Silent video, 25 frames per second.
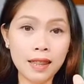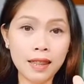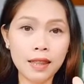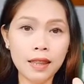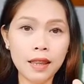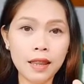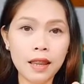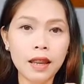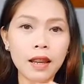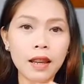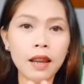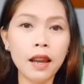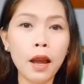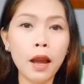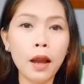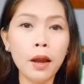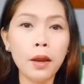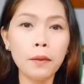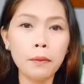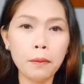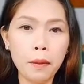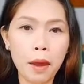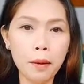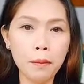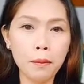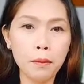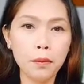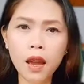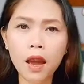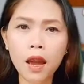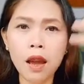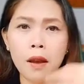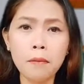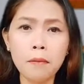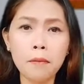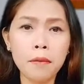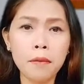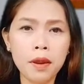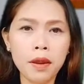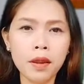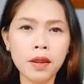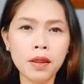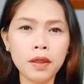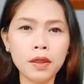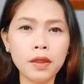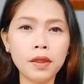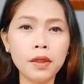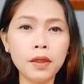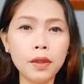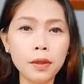Laos is known as sa
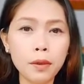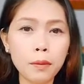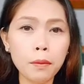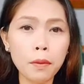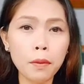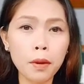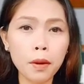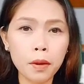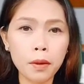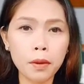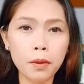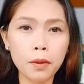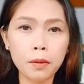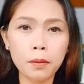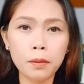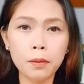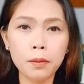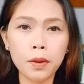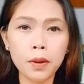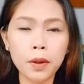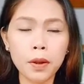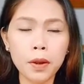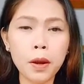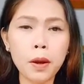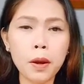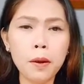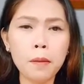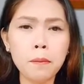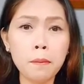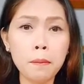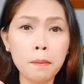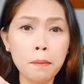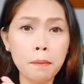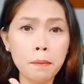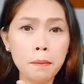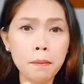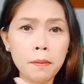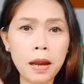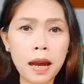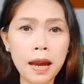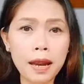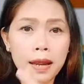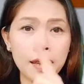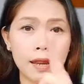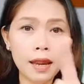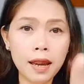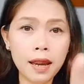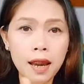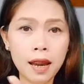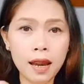paper. Laotian
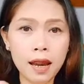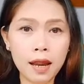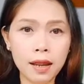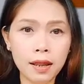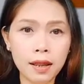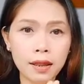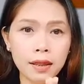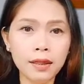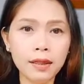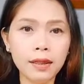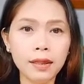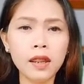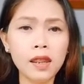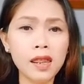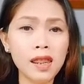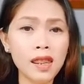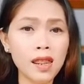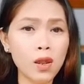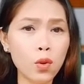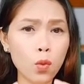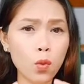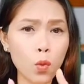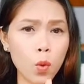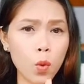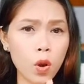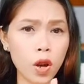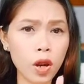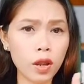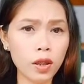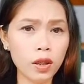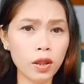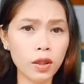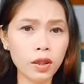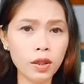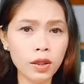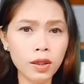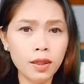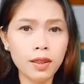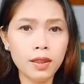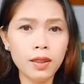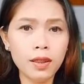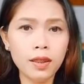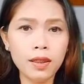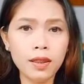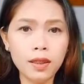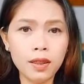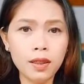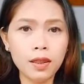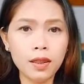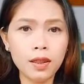make paper in hand in wider
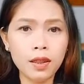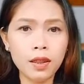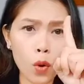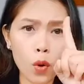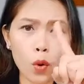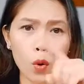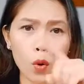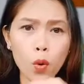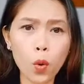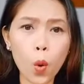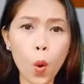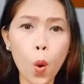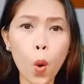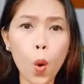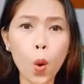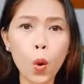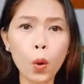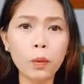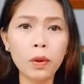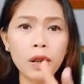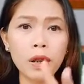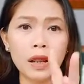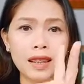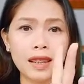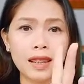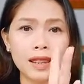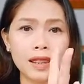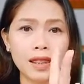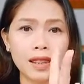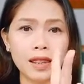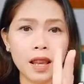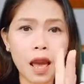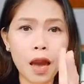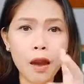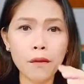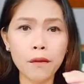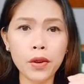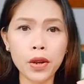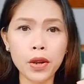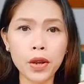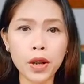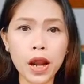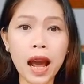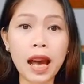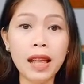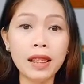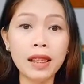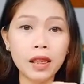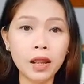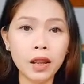region for over 700
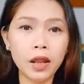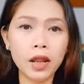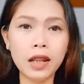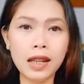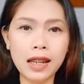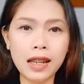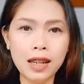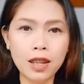years.